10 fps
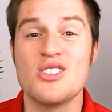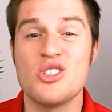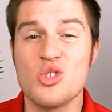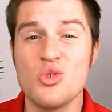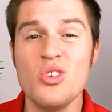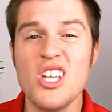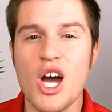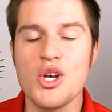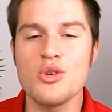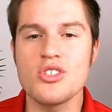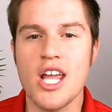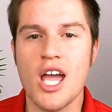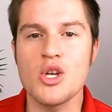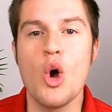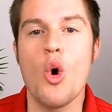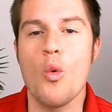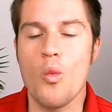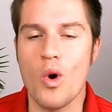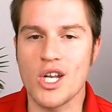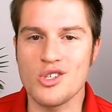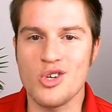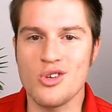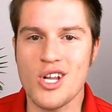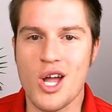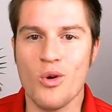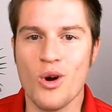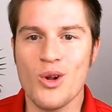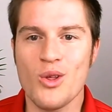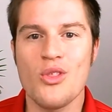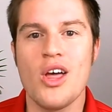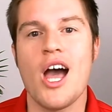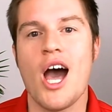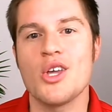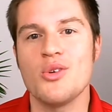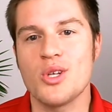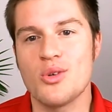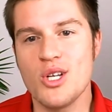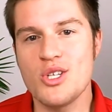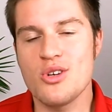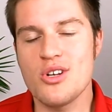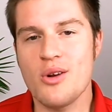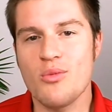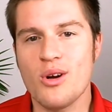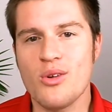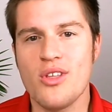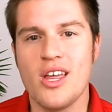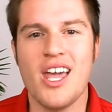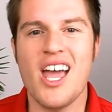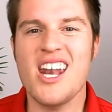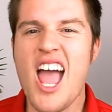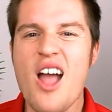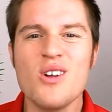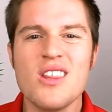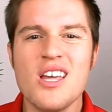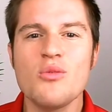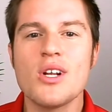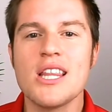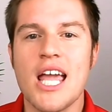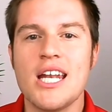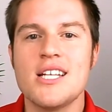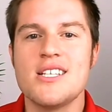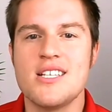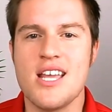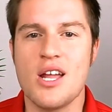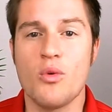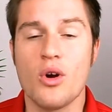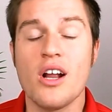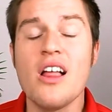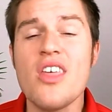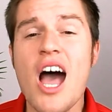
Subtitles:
to truly understand what is your net worth, how you increase your net worth, and everything related to net worth.